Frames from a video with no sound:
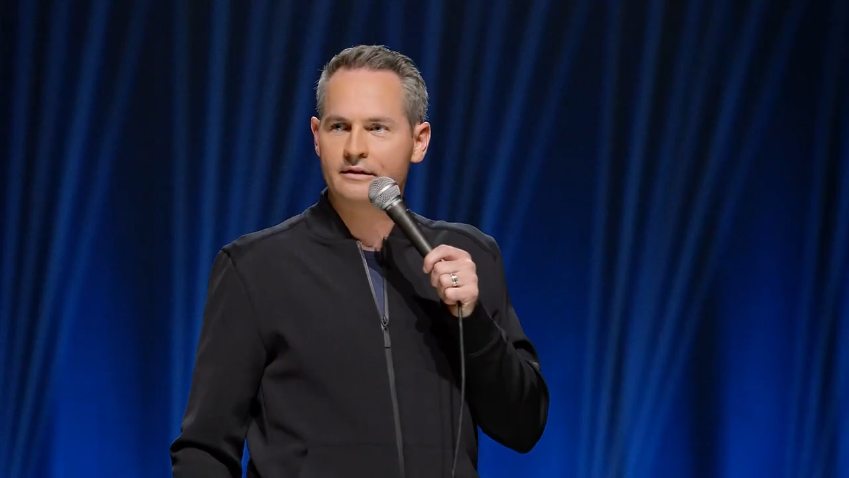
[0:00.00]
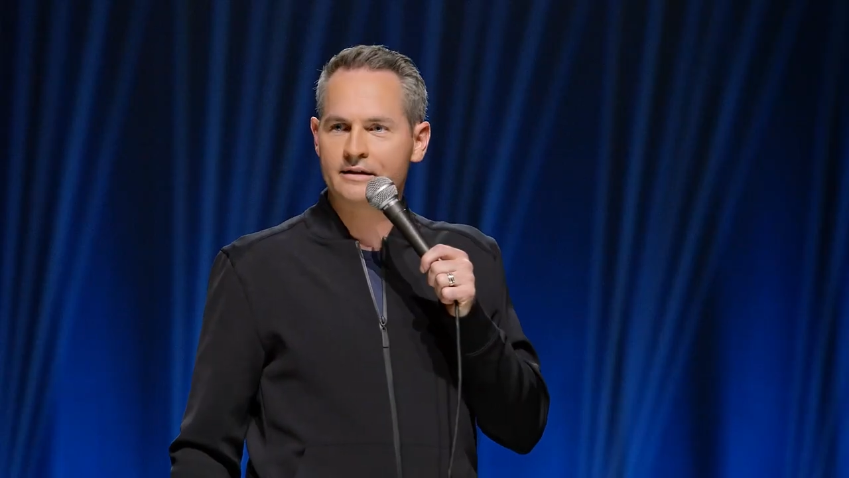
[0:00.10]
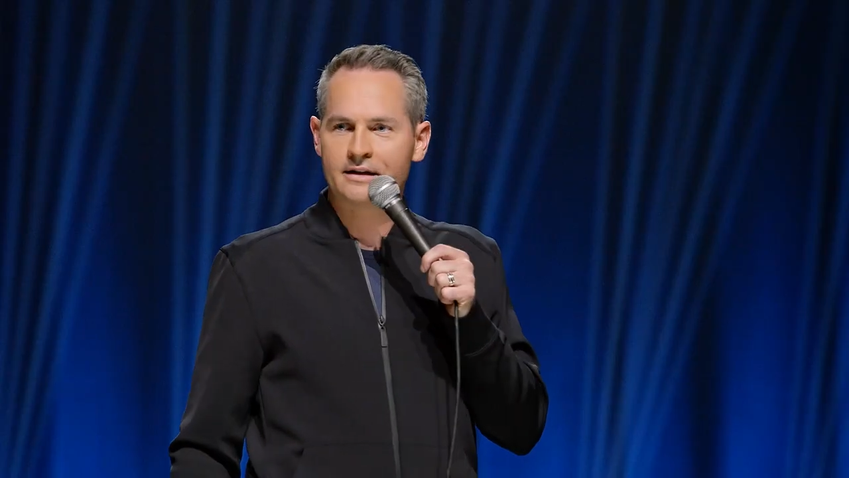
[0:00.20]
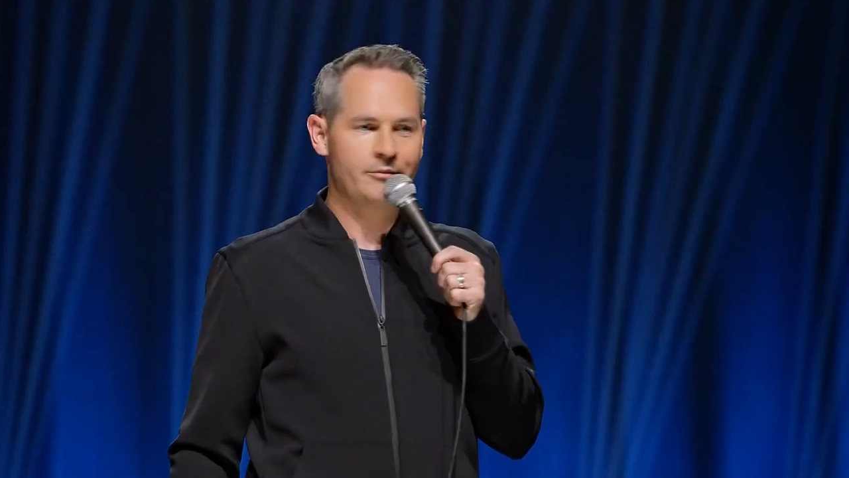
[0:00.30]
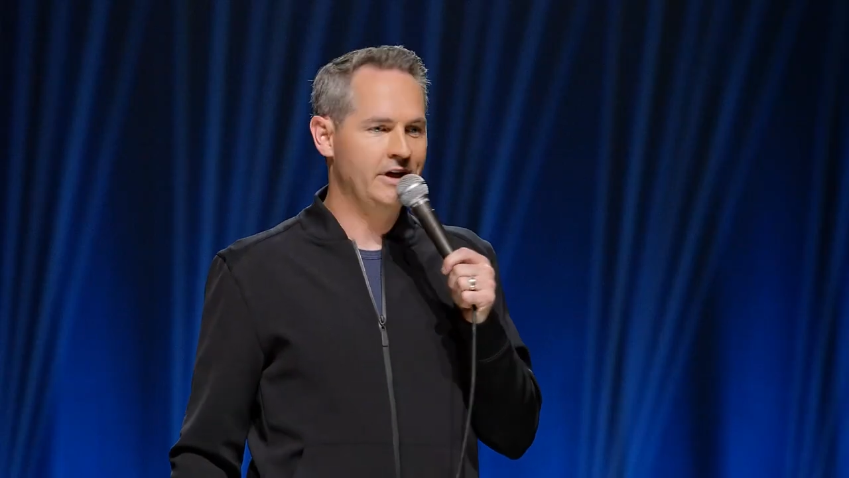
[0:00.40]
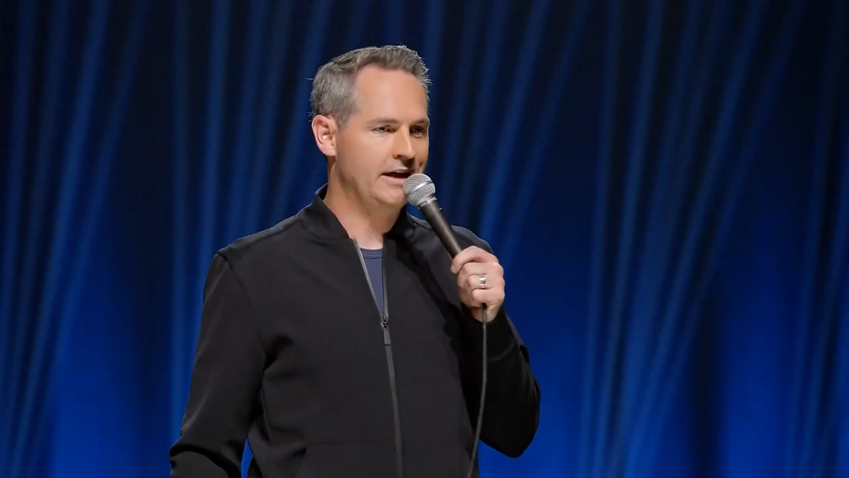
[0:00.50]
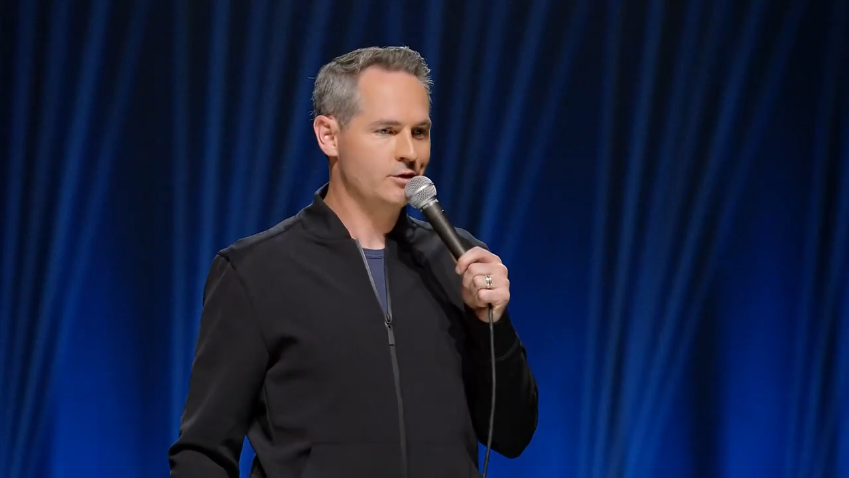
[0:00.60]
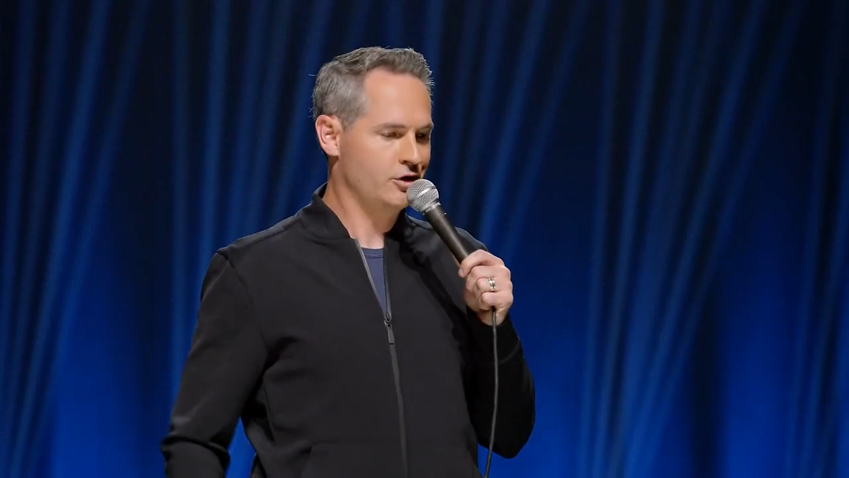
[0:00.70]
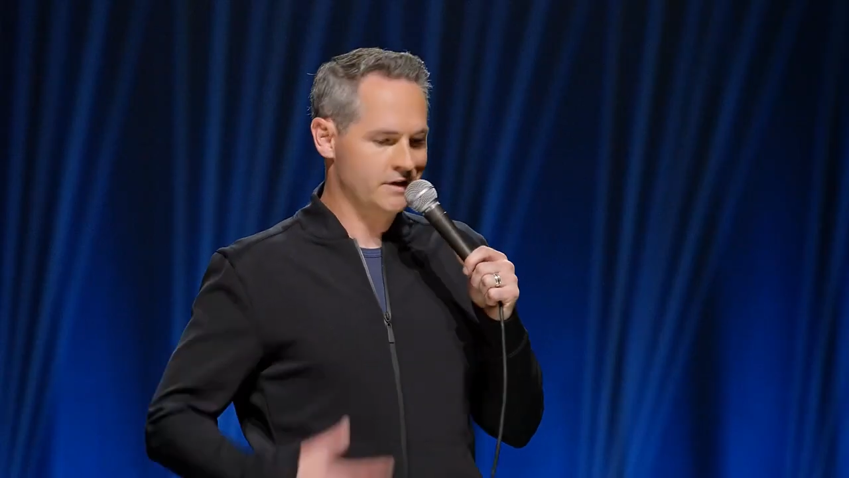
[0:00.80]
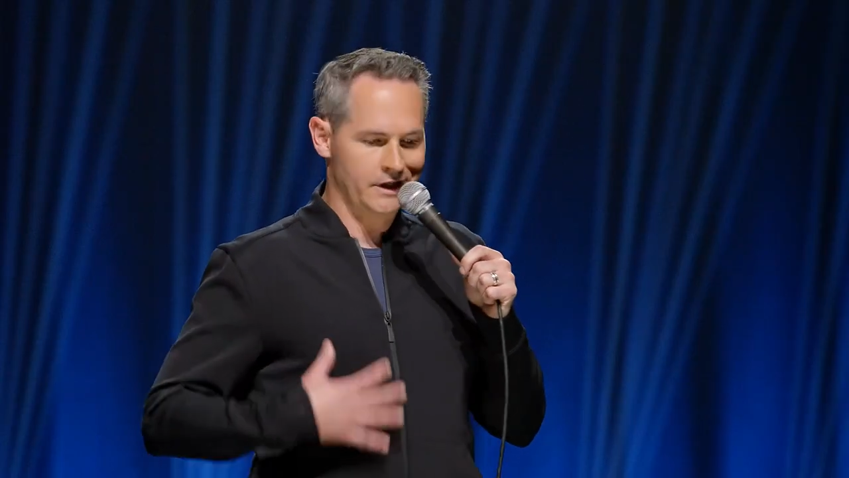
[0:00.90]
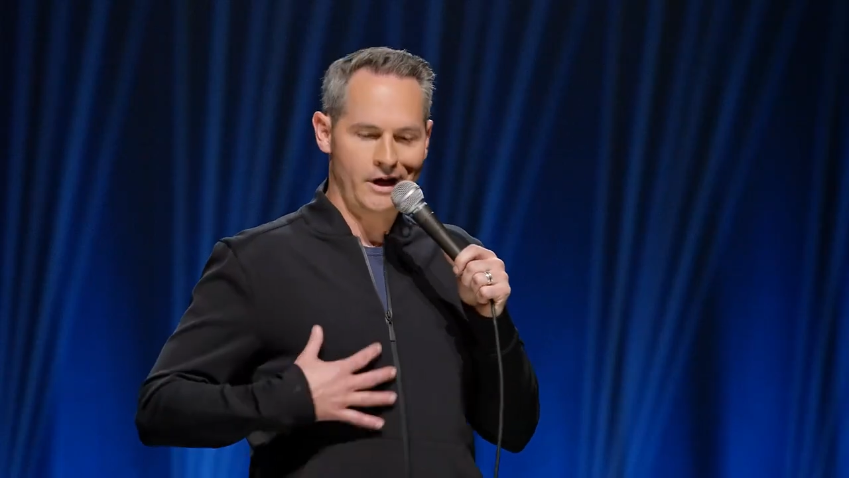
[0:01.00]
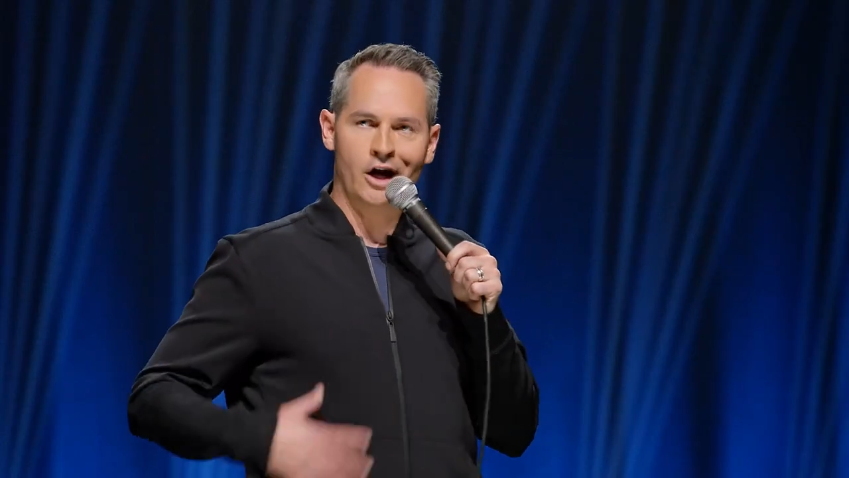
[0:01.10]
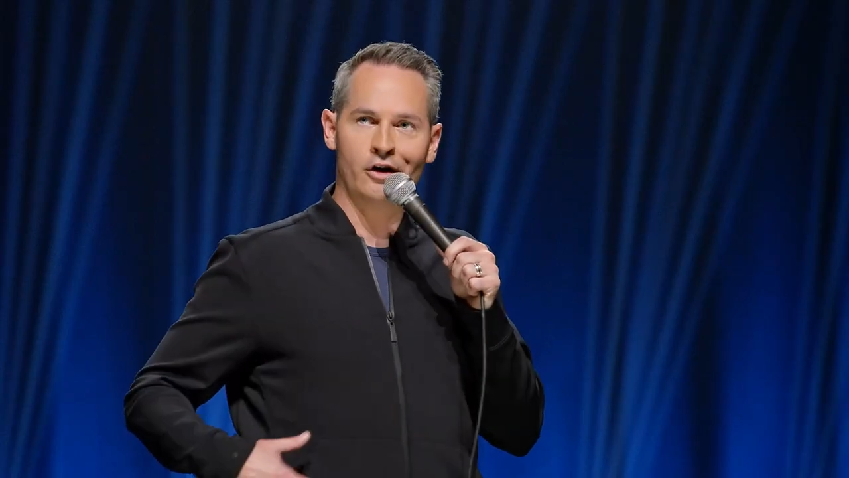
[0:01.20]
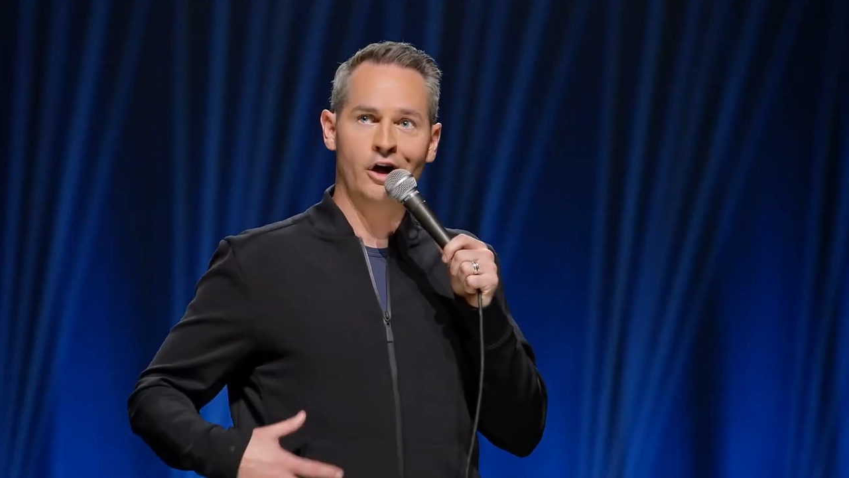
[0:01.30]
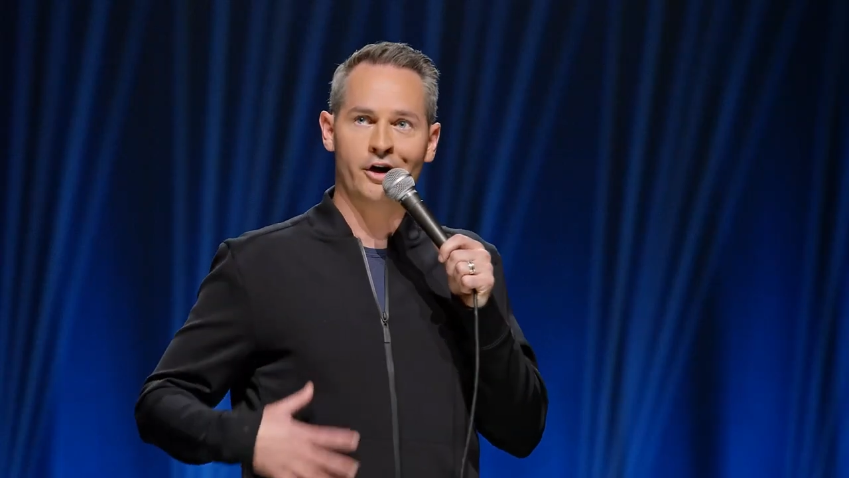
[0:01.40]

That's all my kids were, just like an